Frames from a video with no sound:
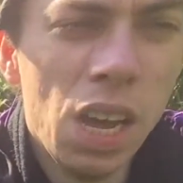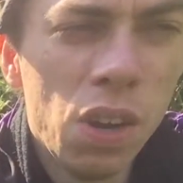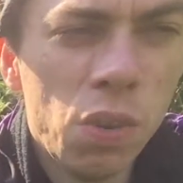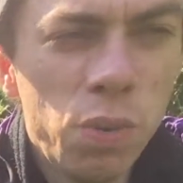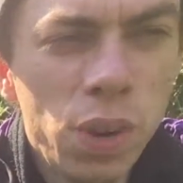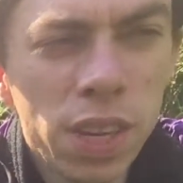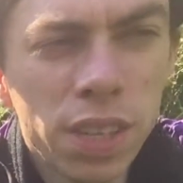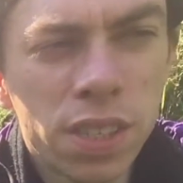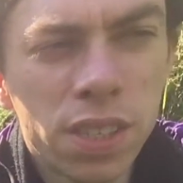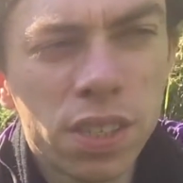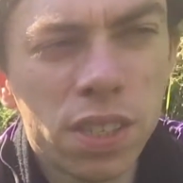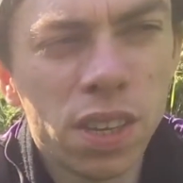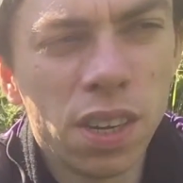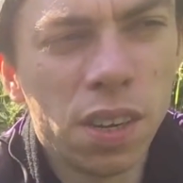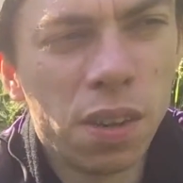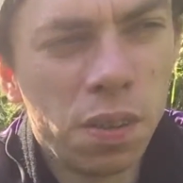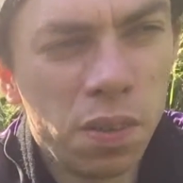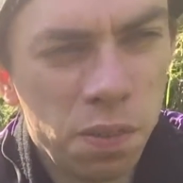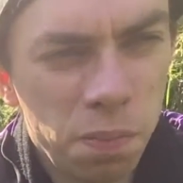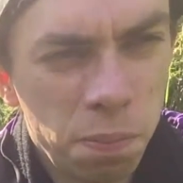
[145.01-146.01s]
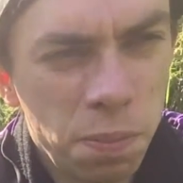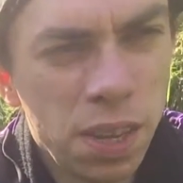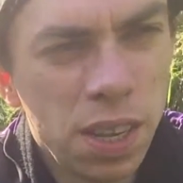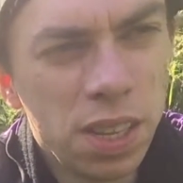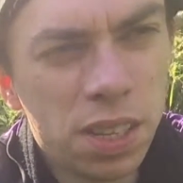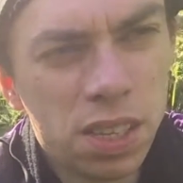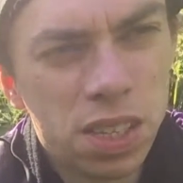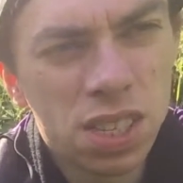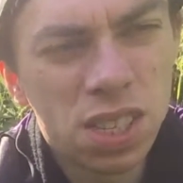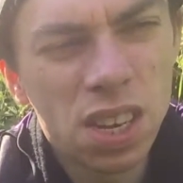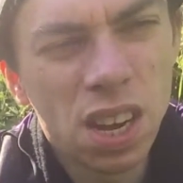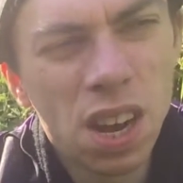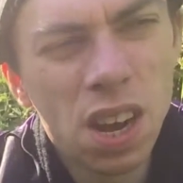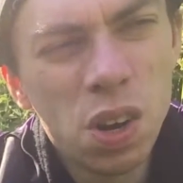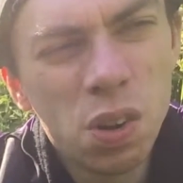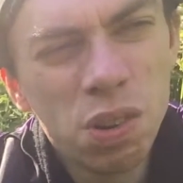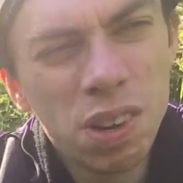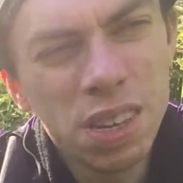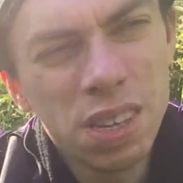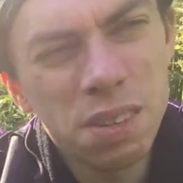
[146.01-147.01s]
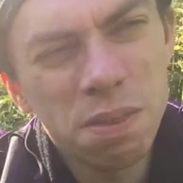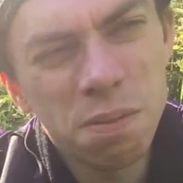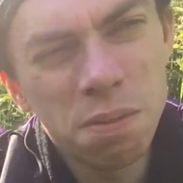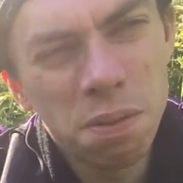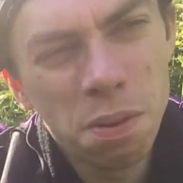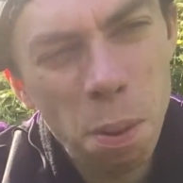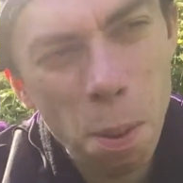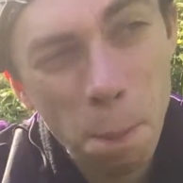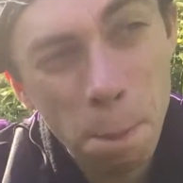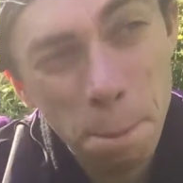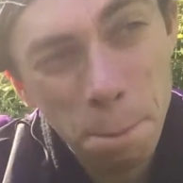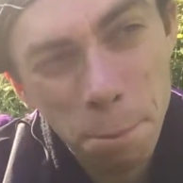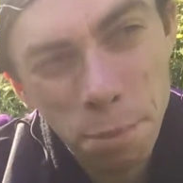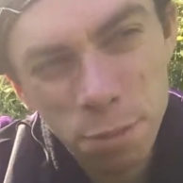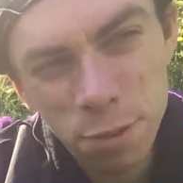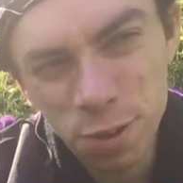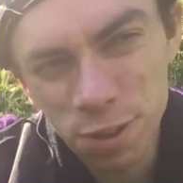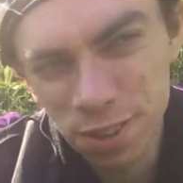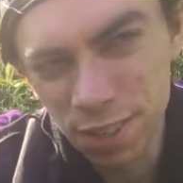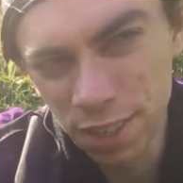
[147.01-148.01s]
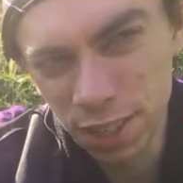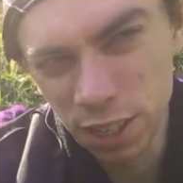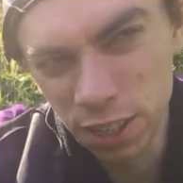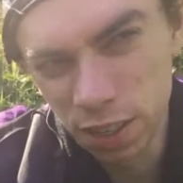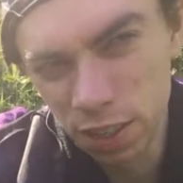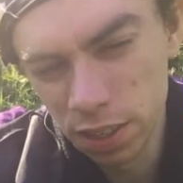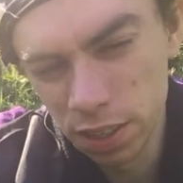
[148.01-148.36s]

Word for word: which means with mercy.